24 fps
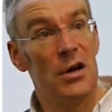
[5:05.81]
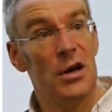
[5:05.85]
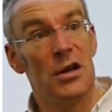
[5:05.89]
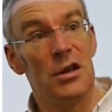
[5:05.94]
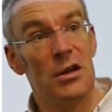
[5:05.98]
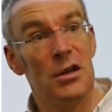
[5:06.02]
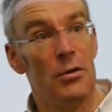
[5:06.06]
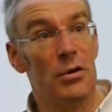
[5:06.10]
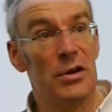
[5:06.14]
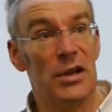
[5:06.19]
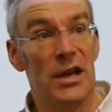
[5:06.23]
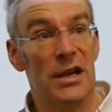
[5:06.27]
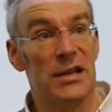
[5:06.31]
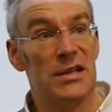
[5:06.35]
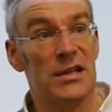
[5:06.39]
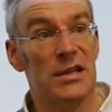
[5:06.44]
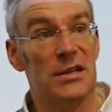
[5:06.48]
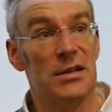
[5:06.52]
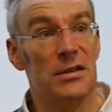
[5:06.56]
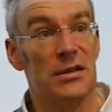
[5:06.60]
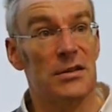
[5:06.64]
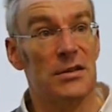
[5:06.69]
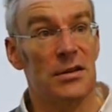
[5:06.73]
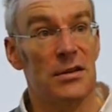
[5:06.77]
No one can access
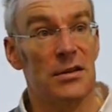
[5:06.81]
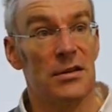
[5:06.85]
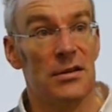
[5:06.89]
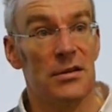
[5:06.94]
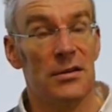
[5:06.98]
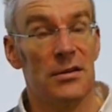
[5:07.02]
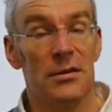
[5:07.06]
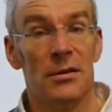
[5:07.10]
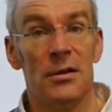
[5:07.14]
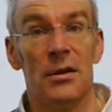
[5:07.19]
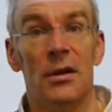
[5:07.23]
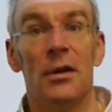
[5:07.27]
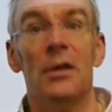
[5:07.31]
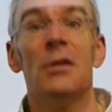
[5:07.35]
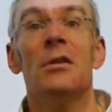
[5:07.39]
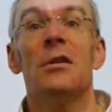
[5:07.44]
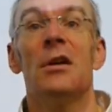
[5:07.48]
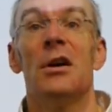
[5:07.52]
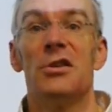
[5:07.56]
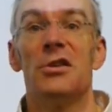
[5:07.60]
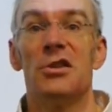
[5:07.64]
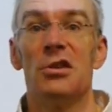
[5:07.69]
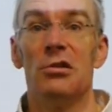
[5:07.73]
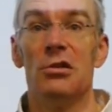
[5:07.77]
it.
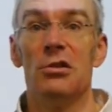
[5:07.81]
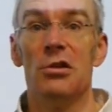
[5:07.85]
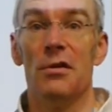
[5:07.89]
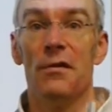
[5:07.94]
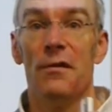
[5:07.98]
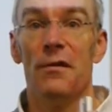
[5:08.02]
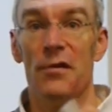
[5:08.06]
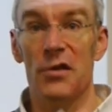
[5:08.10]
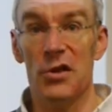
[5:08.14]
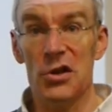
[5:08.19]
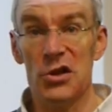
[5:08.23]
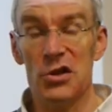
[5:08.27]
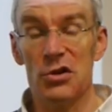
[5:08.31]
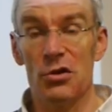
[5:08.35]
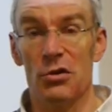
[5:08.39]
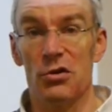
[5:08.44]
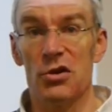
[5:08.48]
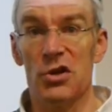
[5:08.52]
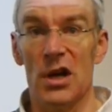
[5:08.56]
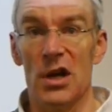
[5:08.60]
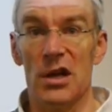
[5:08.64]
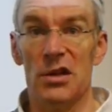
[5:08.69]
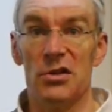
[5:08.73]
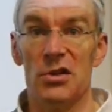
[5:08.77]
Until you've finished your
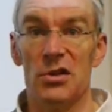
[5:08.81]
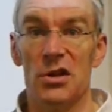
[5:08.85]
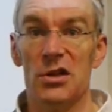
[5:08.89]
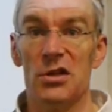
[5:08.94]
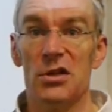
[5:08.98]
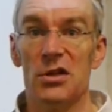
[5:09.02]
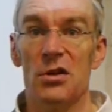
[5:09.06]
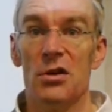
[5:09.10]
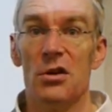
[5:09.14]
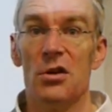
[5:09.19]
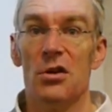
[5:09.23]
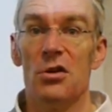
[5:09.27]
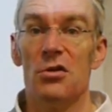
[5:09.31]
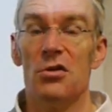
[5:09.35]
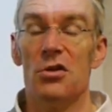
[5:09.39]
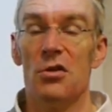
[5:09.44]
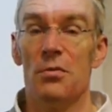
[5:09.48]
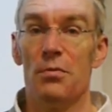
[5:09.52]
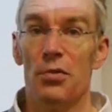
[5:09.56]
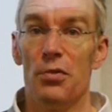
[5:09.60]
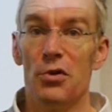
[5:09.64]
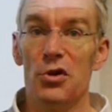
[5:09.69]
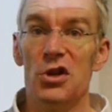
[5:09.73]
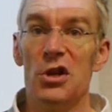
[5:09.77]
changes, you
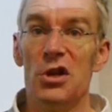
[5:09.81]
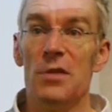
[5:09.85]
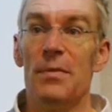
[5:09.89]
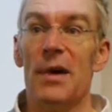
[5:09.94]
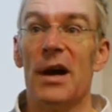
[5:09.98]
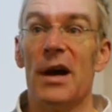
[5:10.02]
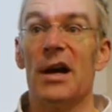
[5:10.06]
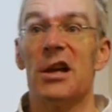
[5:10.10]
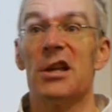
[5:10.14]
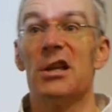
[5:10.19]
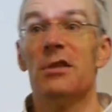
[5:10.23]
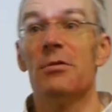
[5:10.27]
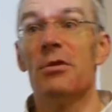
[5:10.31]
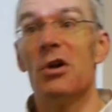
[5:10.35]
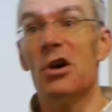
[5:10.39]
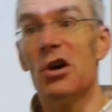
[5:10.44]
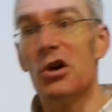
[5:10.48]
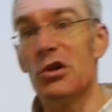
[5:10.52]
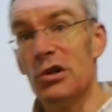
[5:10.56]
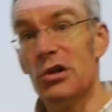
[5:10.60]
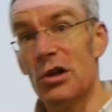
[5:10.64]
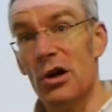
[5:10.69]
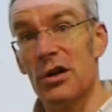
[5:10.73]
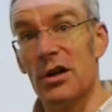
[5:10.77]
push it back and you
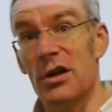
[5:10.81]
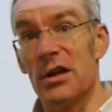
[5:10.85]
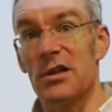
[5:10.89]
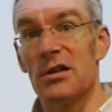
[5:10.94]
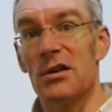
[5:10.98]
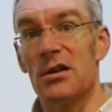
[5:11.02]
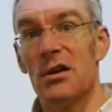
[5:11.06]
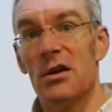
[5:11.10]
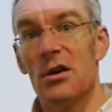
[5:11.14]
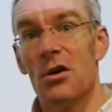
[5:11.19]
unlock it.